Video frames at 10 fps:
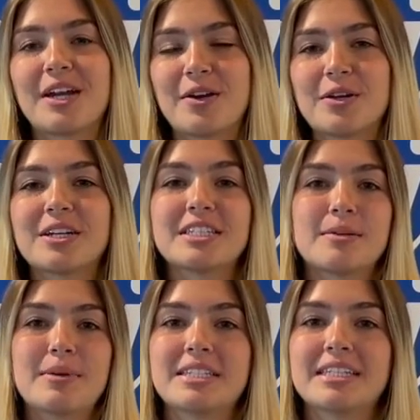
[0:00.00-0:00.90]
for Carrier because
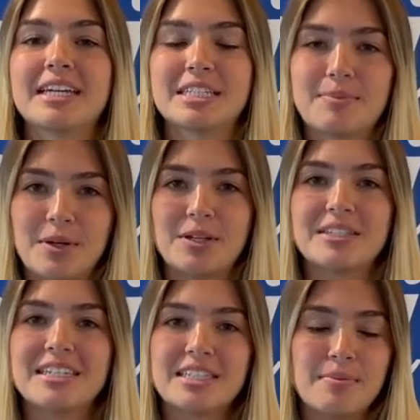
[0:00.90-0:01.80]
the amazing
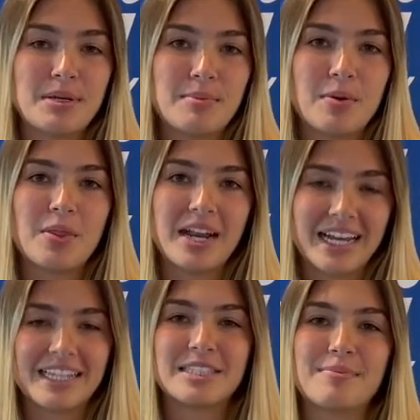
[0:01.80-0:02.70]
experiences and people that
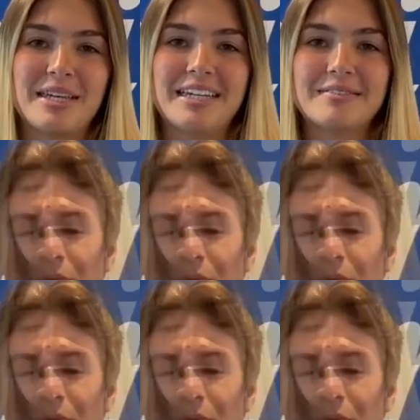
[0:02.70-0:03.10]
I get to meet.